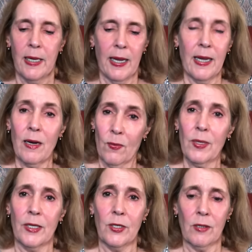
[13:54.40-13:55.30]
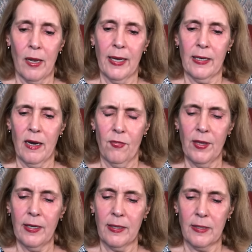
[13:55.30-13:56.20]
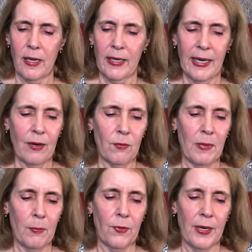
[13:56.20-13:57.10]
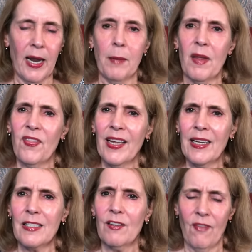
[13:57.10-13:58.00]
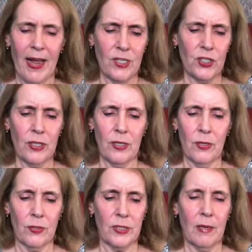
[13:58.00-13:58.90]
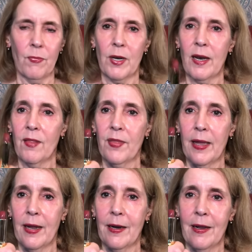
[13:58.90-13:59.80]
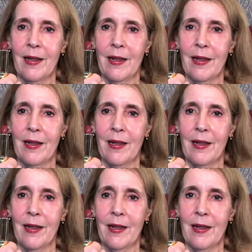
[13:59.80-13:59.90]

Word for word: And I really do like it. I think it, I can't remember the name. I think it's Fashion or something like that.